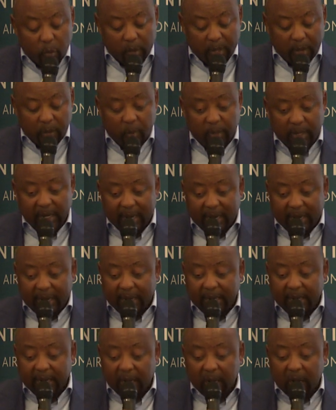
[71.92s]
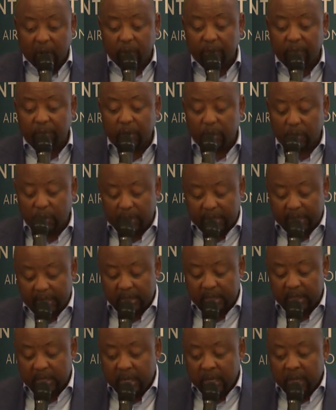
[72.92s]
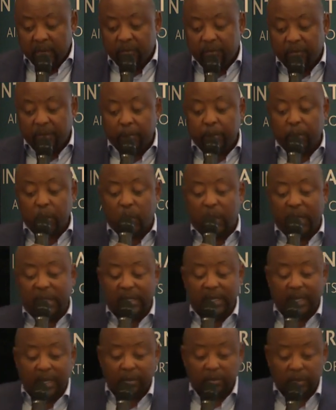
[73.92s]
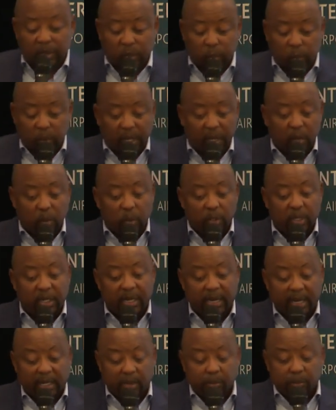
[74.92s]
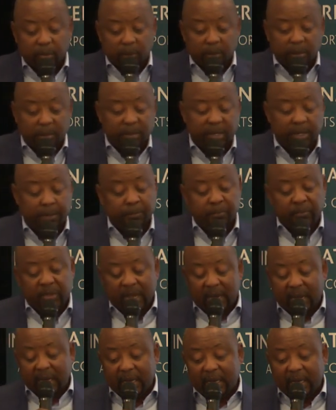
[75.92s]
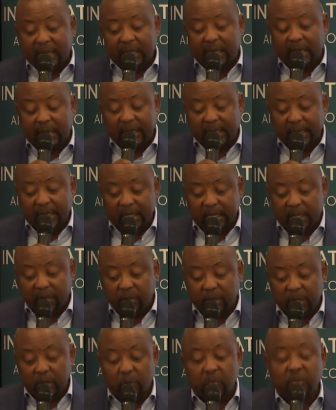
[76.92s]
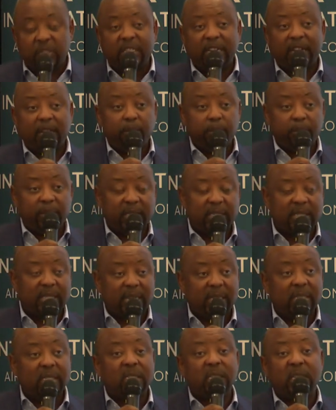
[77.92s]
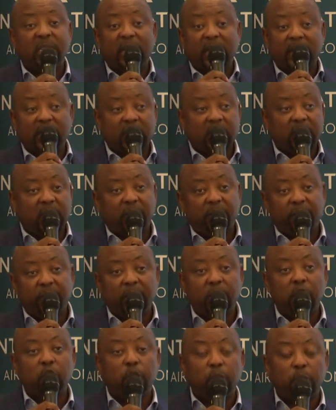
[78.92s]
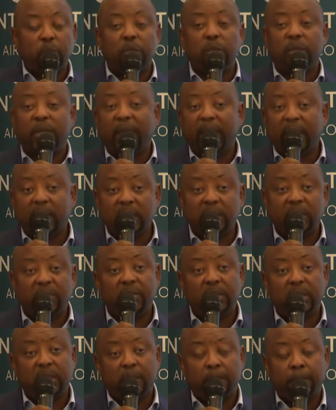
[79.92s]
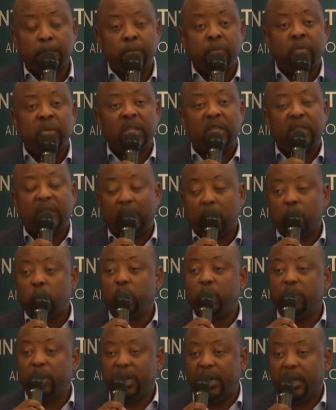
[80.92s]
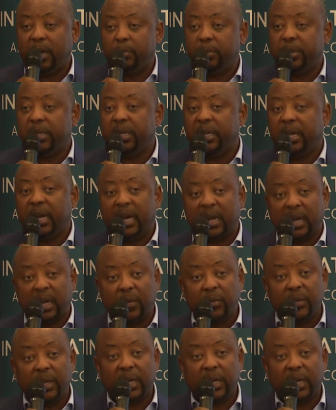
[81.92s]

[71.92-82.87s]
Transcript: where we are now, if you look at February numbers, we are looking at probably another increment of 10% in that traffic due to the activity that will be happening around the